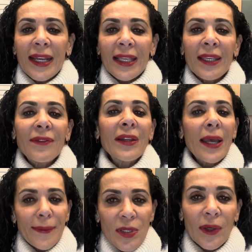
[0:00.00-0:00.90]
even
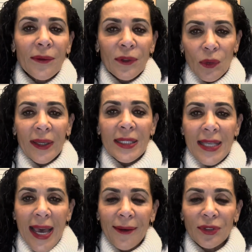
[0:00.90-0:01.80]
up to a few weeks
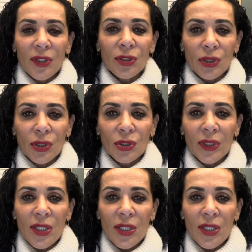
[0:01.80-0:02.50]
after the surgery.